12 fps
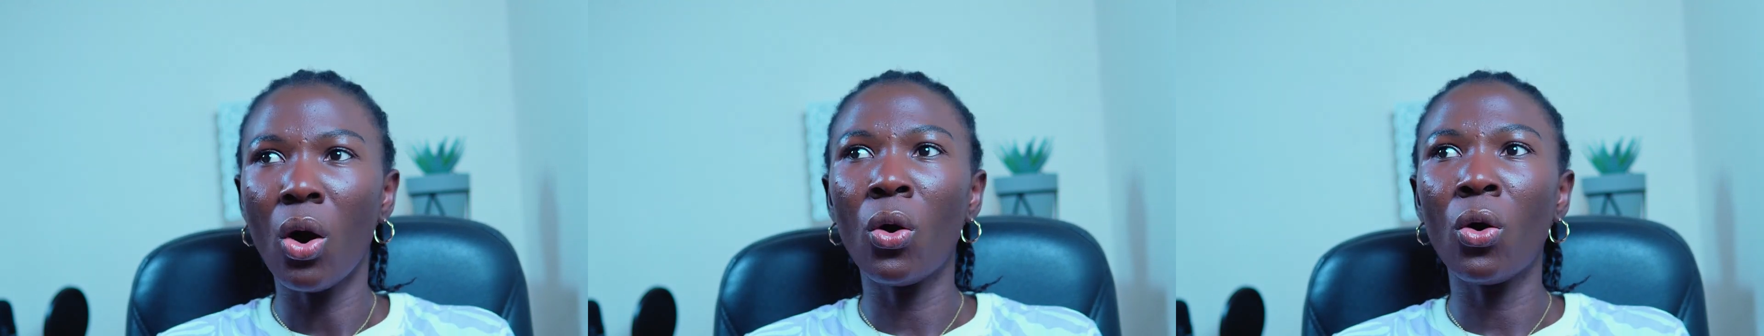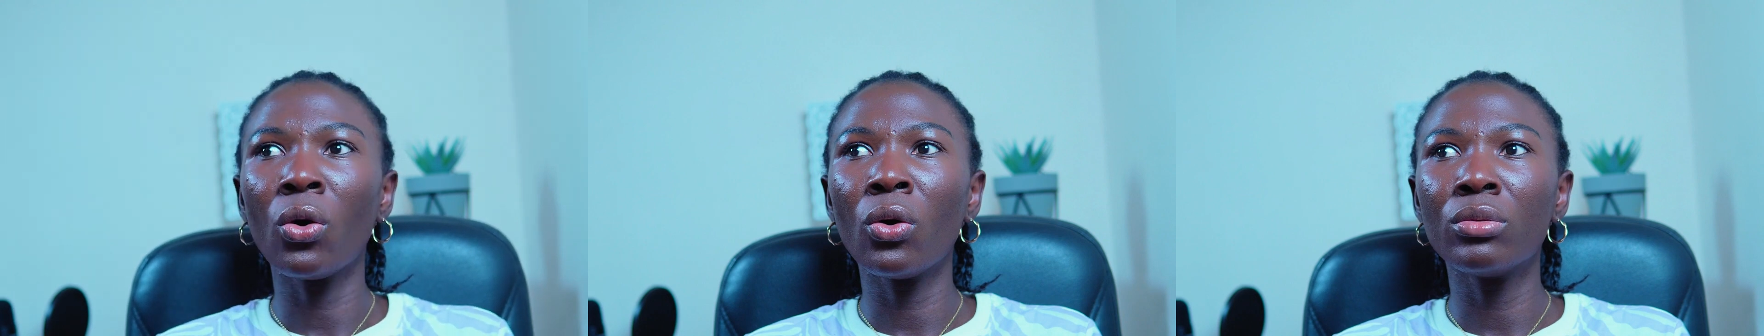
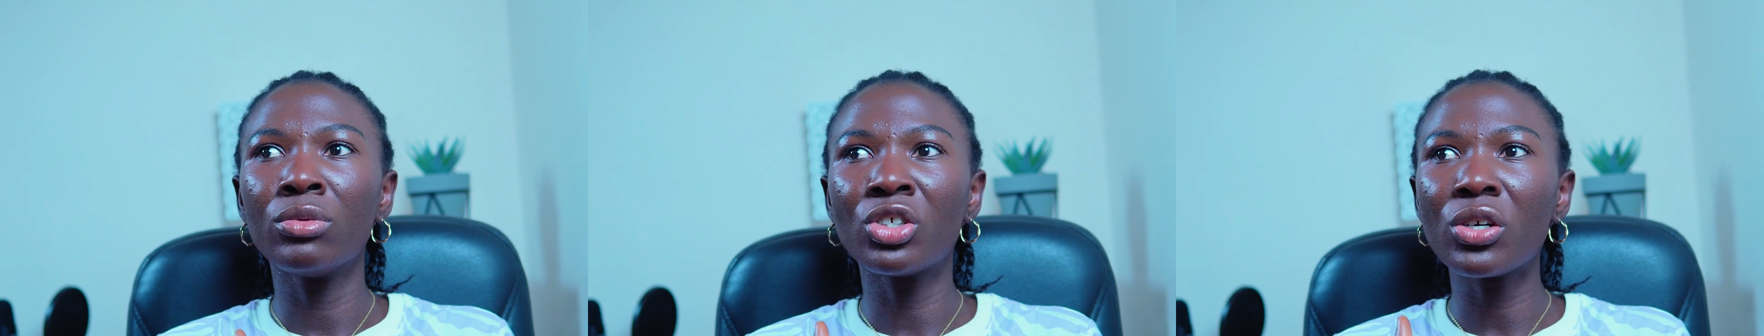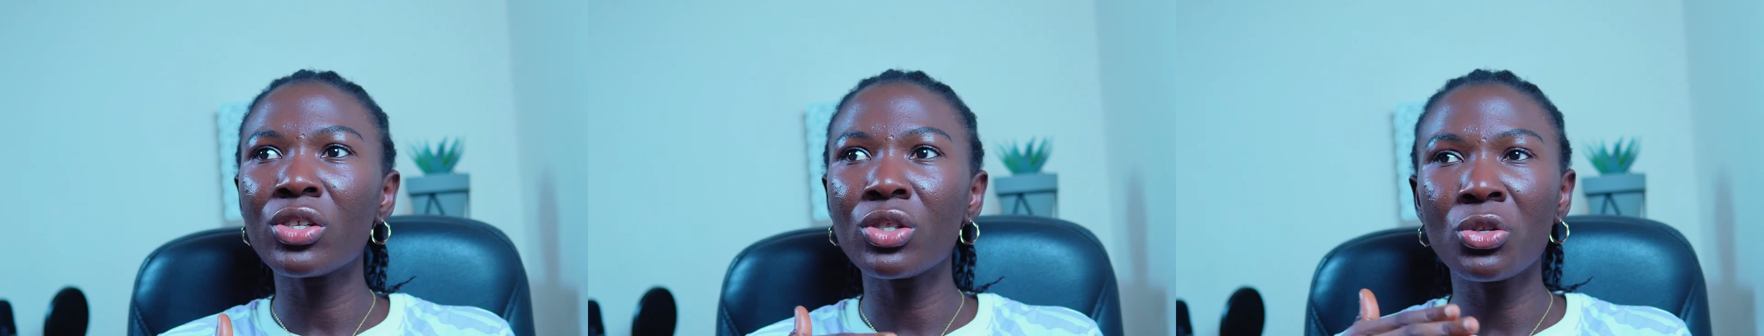Or
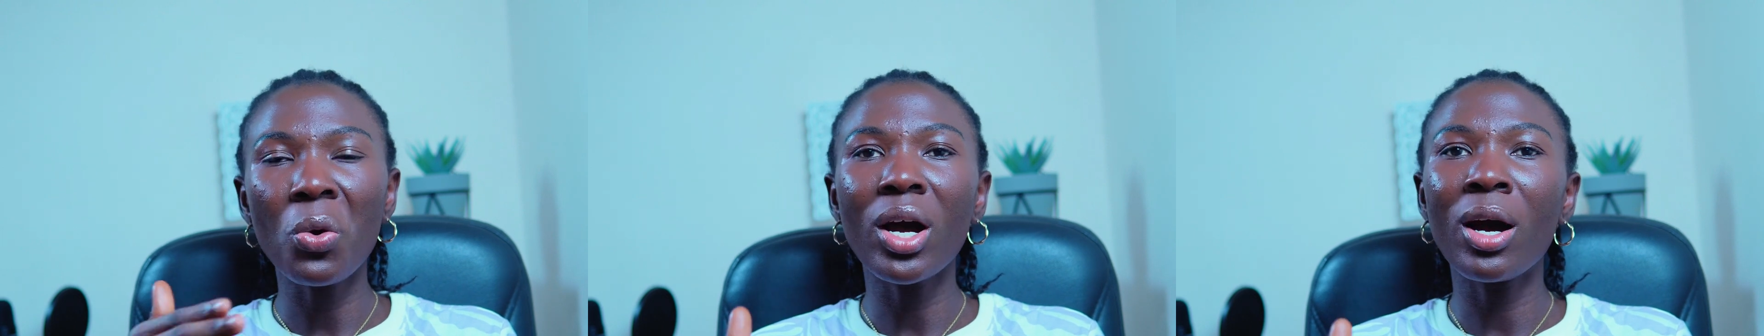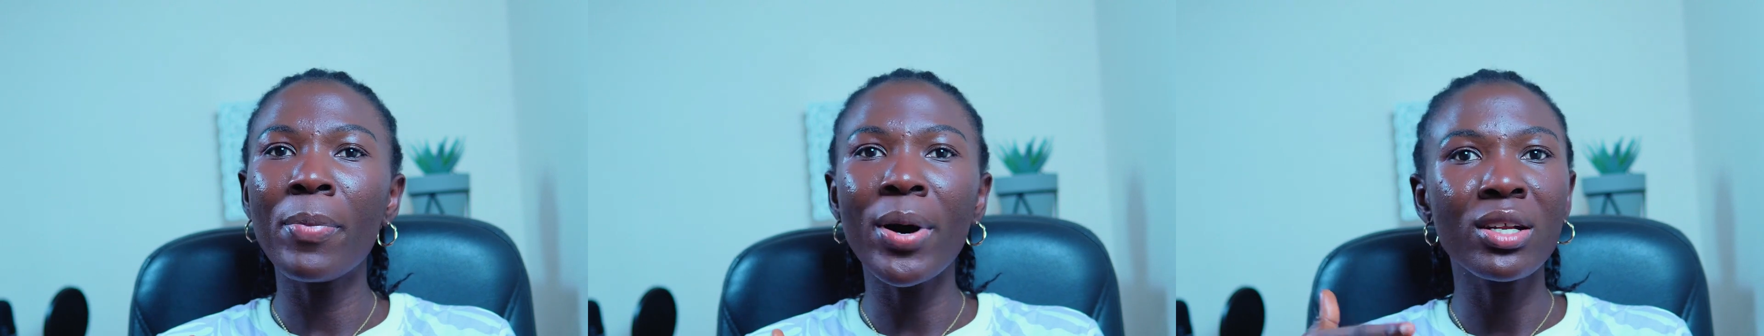just
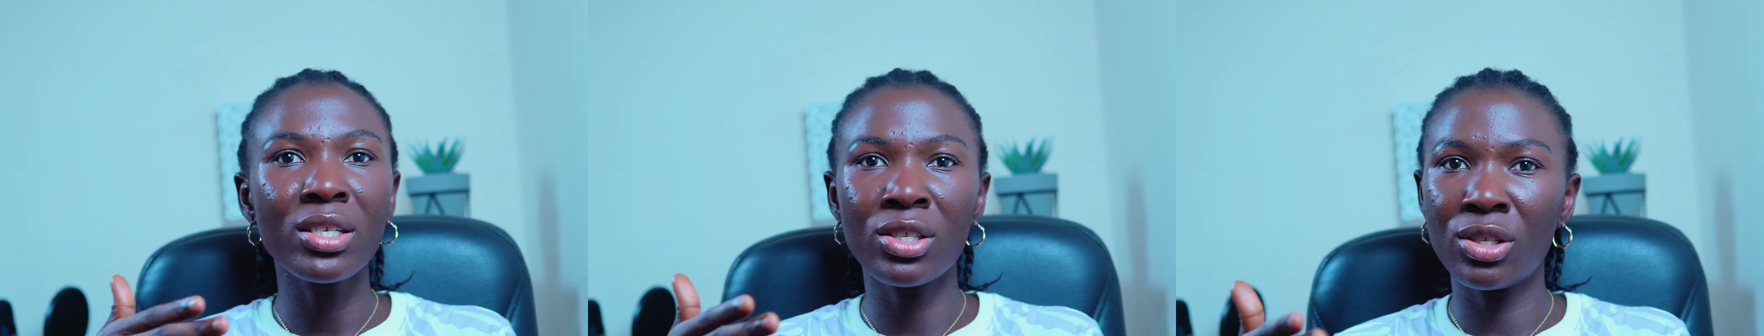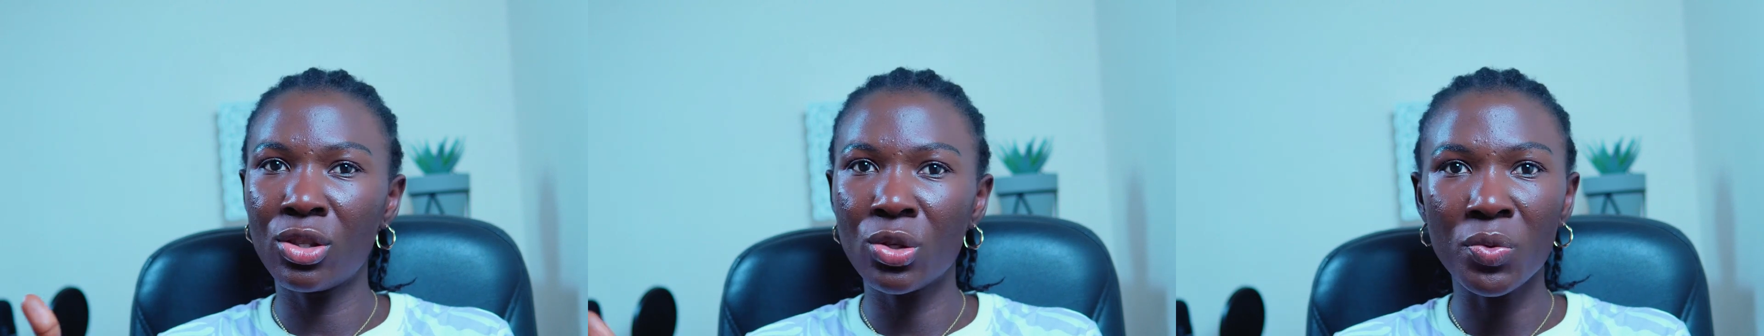talk about the
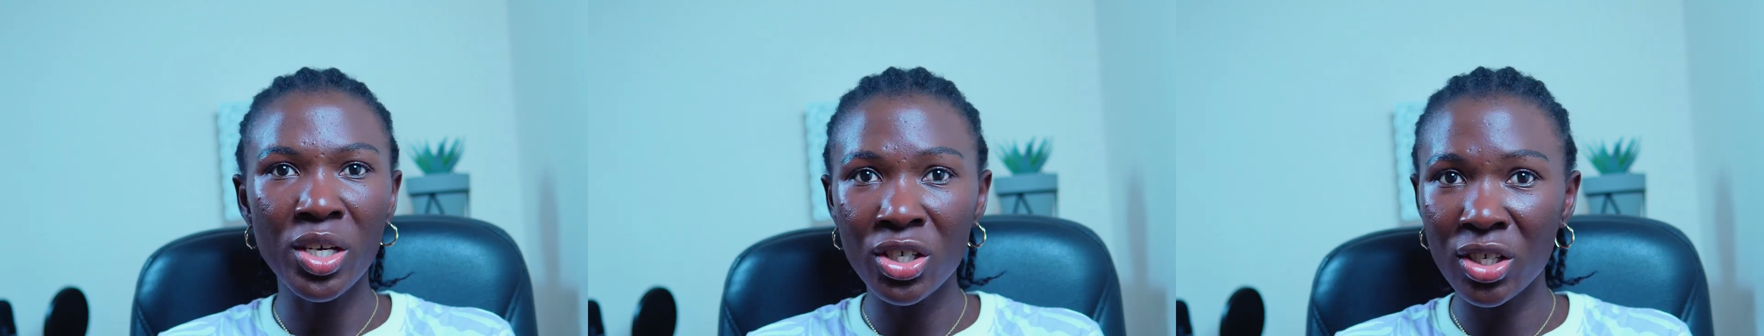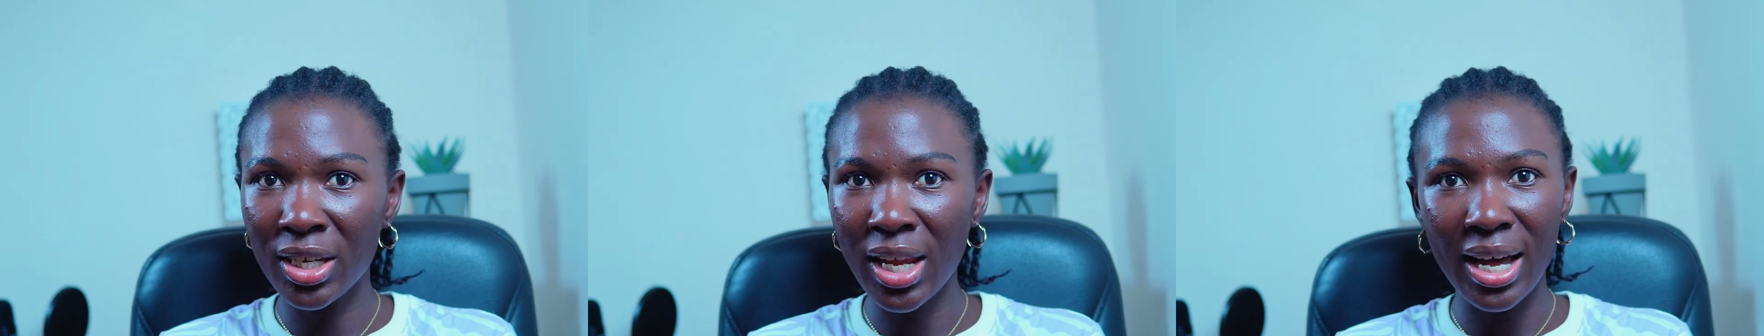
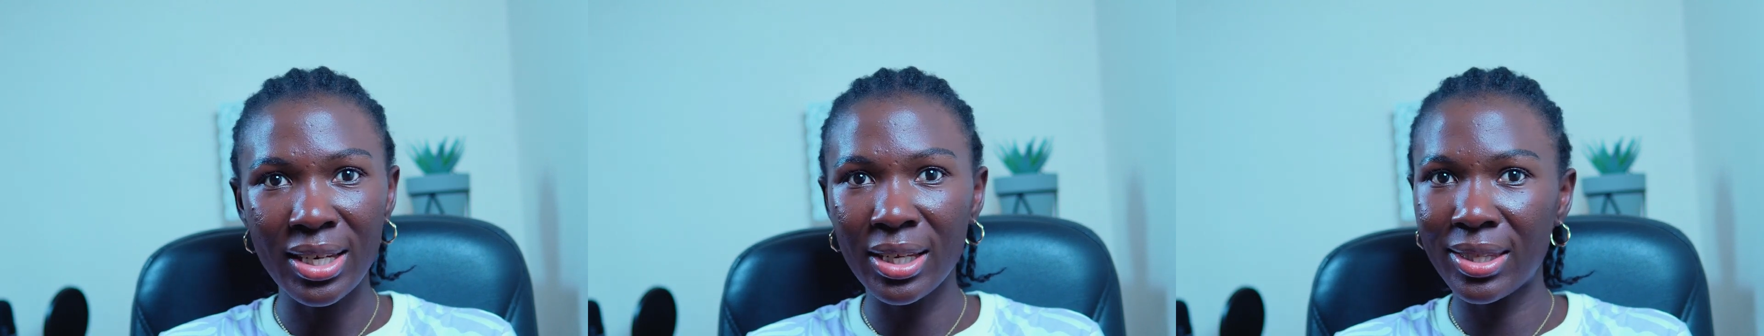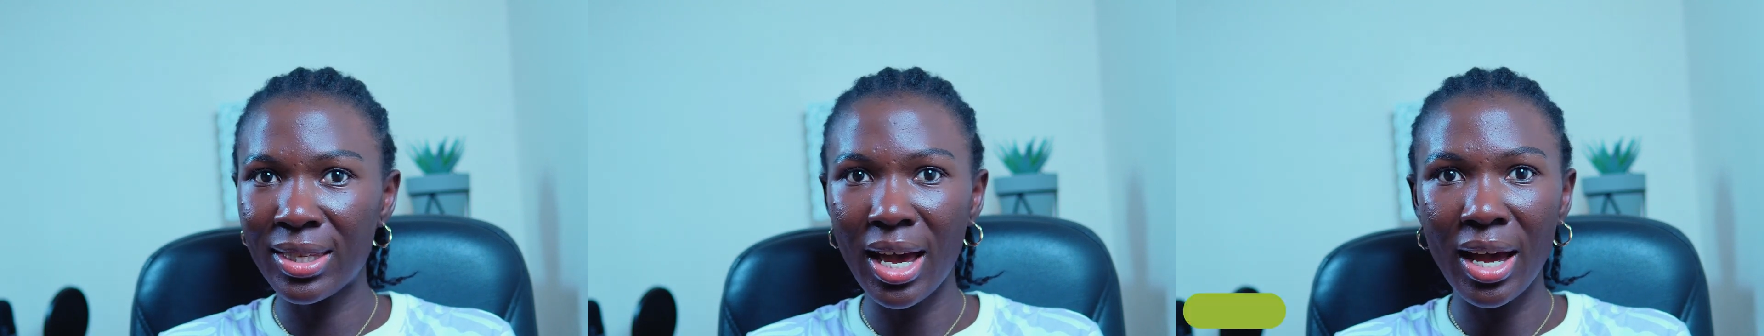situation at
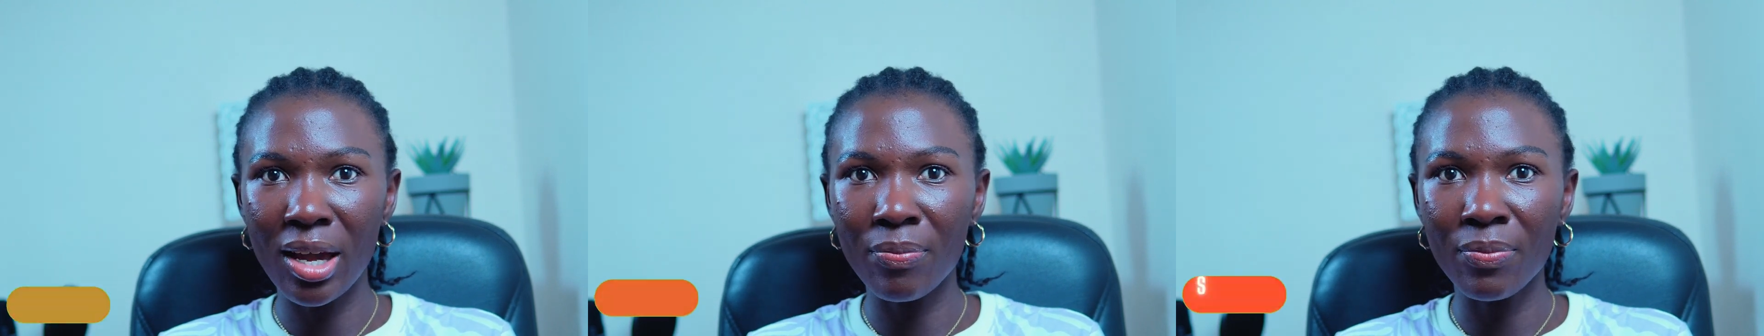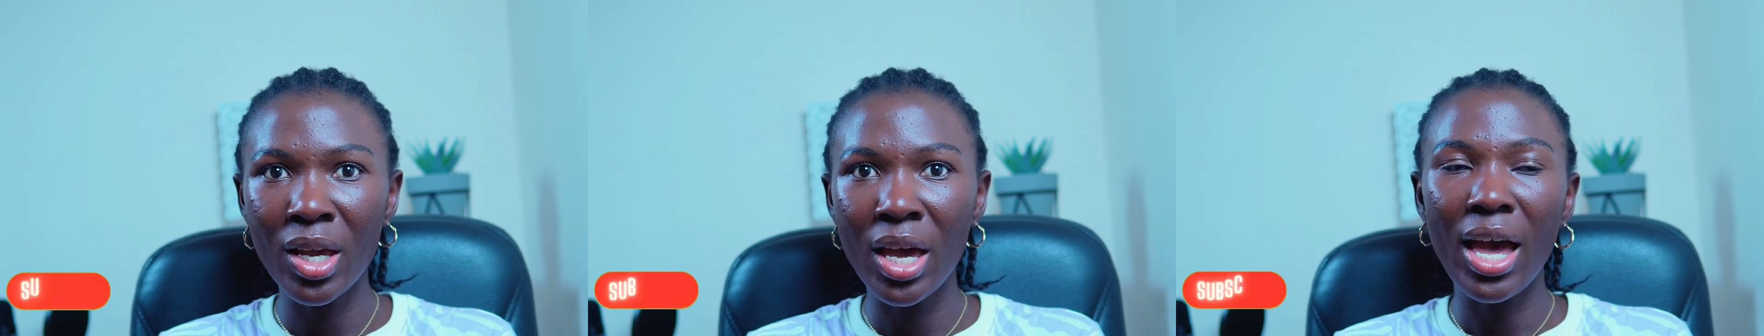the
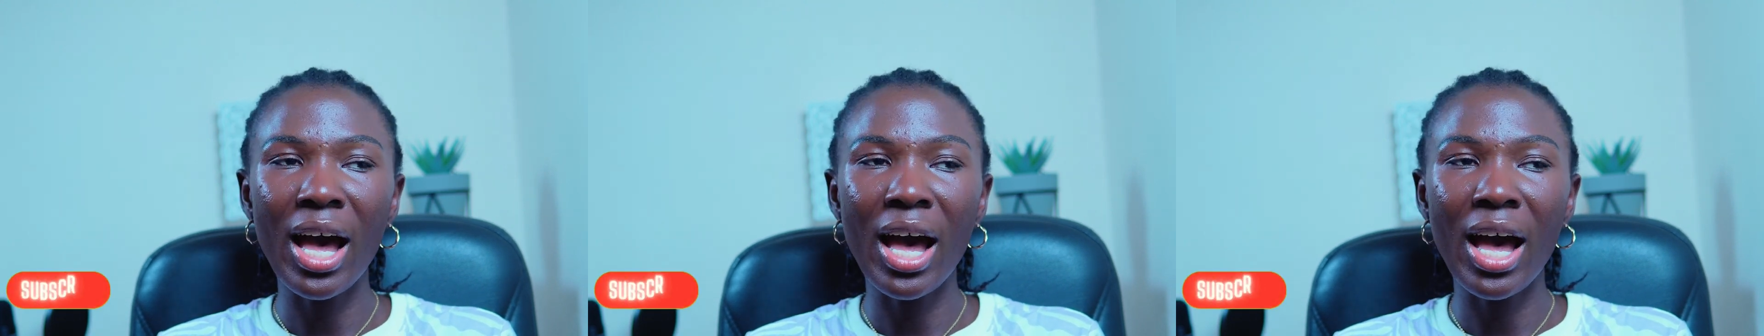time